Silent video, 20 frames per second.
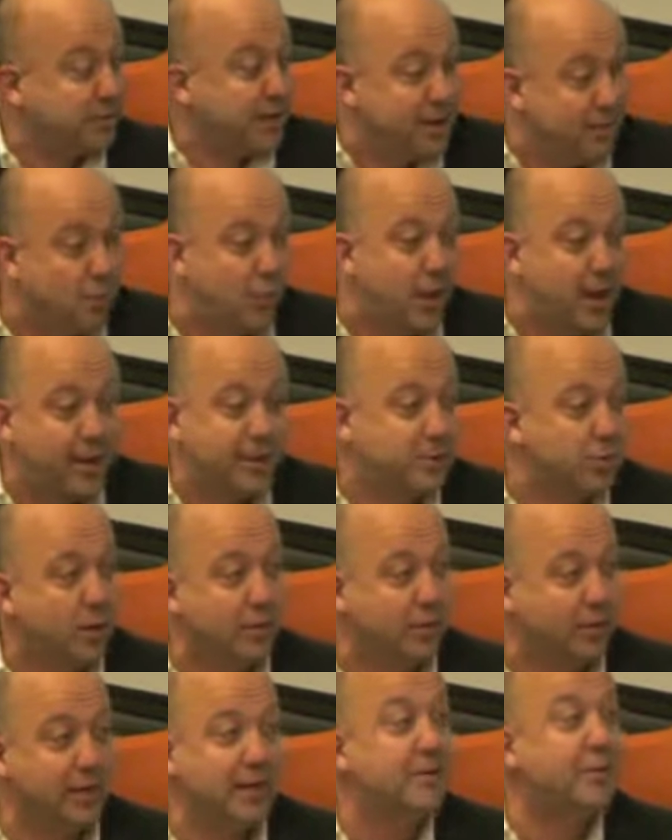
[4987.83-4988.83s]
In a way, it's sort
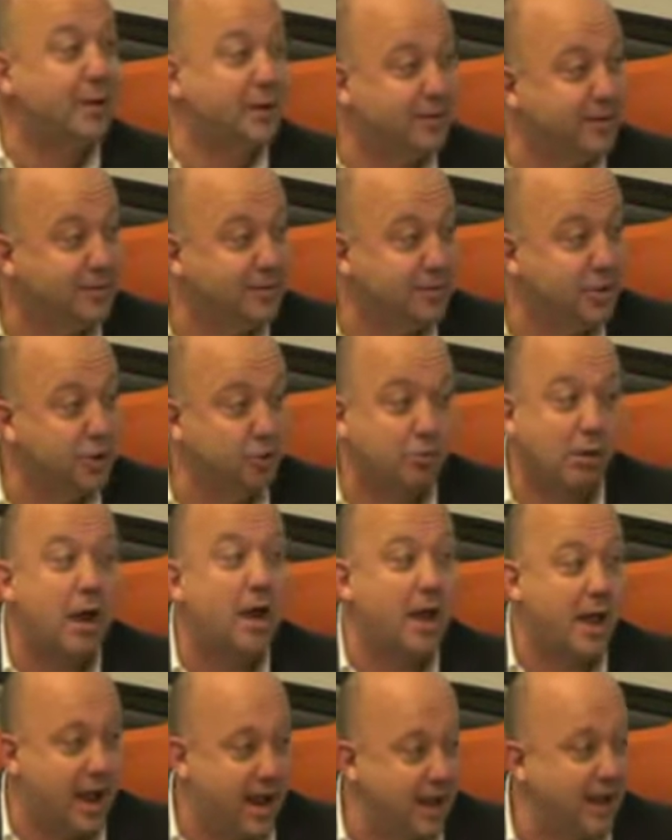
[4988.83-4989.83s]
of a living
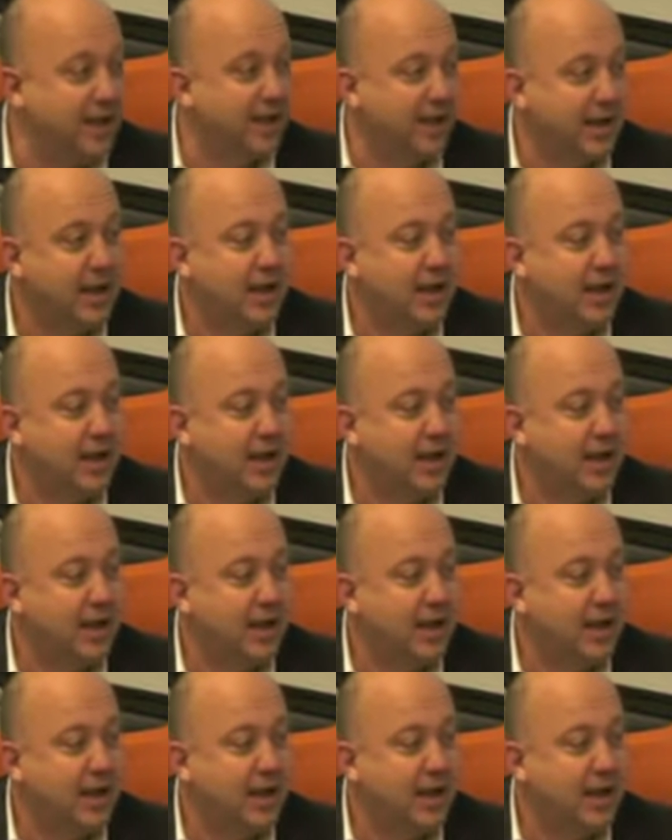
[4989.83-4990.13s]
shrine